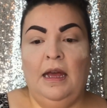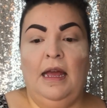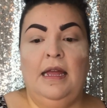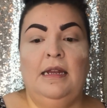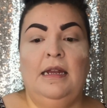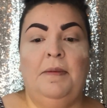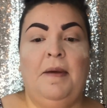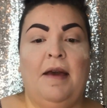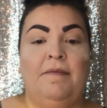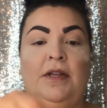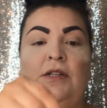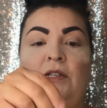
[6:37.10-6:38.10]
I ended up
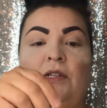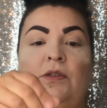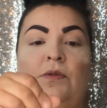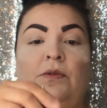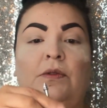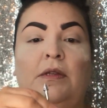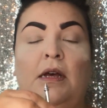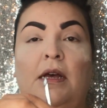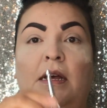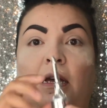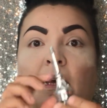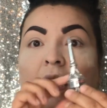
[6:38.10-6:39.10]
having to use
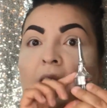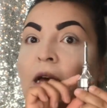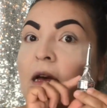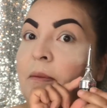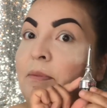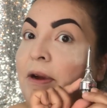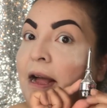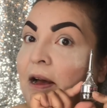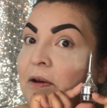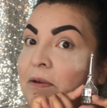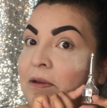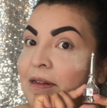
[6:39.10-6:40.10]

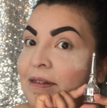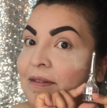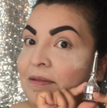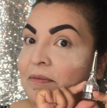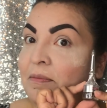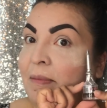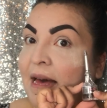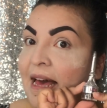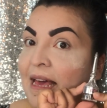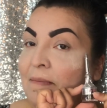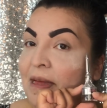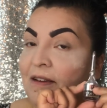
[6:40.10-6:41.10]
Ka-Brow
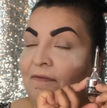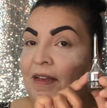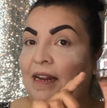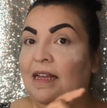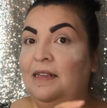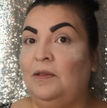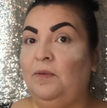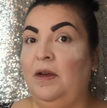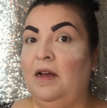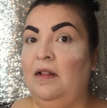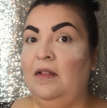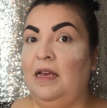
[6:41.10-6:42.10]
by Benefit as
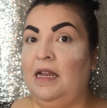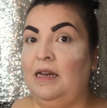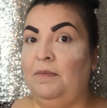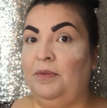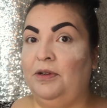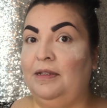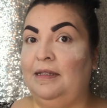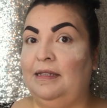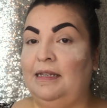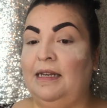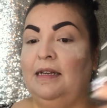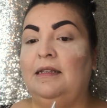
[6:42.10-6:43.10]
well in number
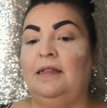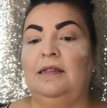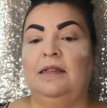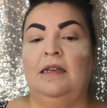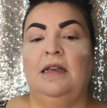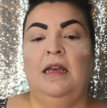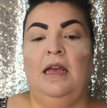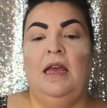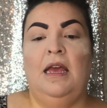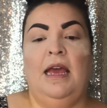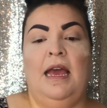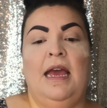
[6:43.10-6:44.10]
6,
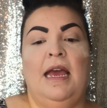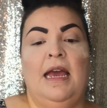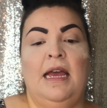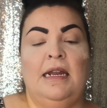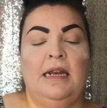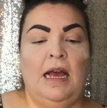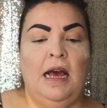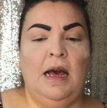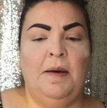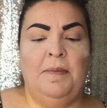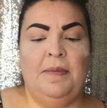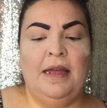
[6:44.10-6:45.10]
and
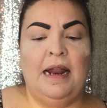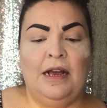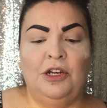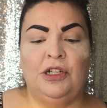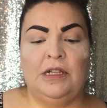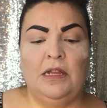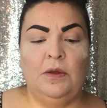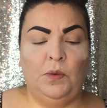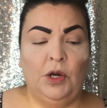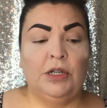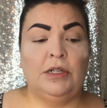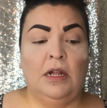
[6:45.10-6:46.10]
it actually
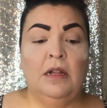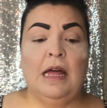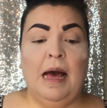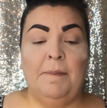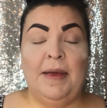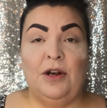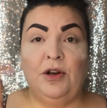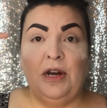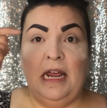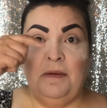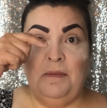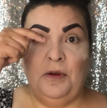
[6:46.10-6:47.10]
worked a lot better
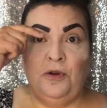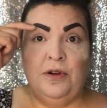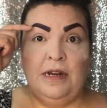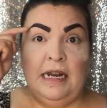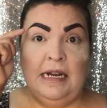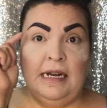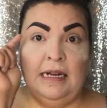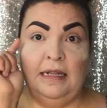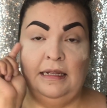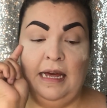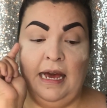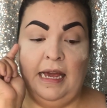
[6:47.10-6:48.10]
in creating the
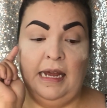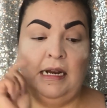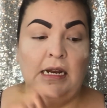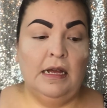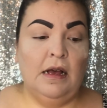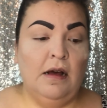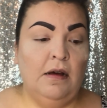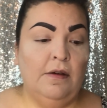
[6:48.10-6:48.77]
line